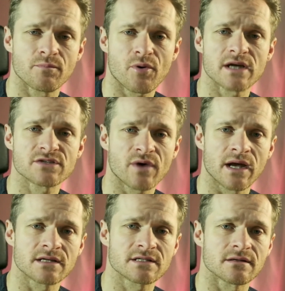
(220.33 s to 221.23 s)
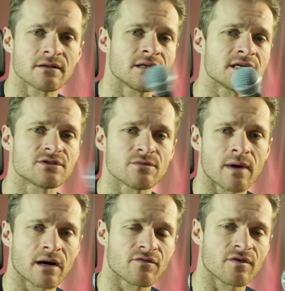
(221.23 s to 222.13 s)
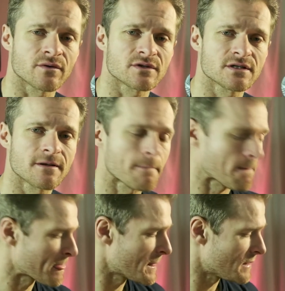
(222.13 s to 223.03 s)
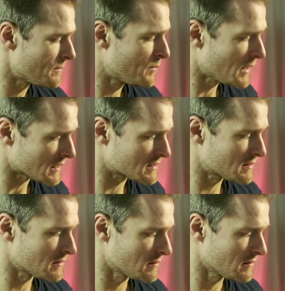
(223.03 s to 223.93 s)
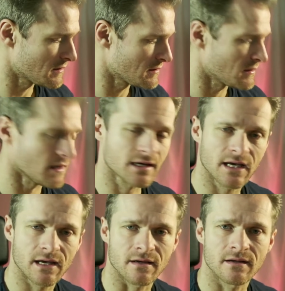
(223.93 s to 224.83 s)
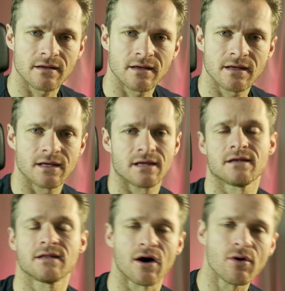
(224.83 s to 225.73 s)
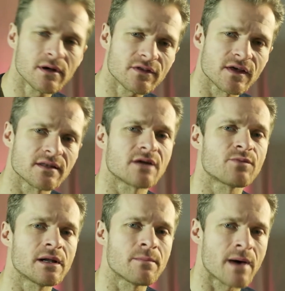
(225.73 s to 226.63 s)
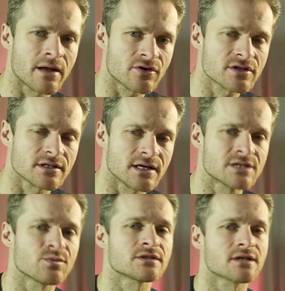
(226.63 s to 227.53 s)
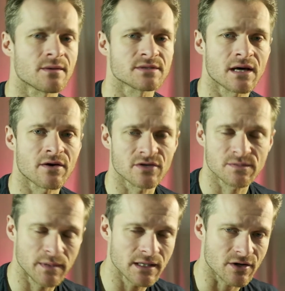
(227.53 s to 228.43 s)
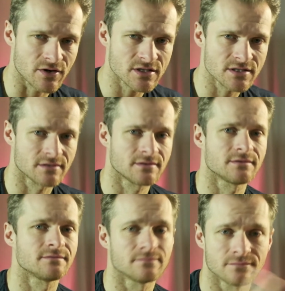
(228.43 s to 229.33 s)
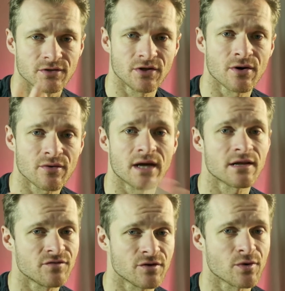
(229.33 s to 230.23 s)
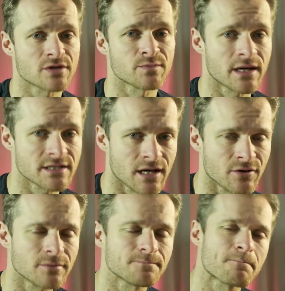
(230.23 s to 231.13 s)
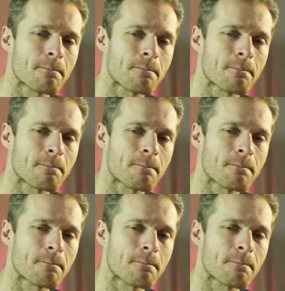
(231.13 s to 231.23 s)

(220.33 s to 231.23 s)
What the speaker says: price range on these two microphones. But again, the only thing that really matters is what comes out of the speakers. You know that if you watch my channel.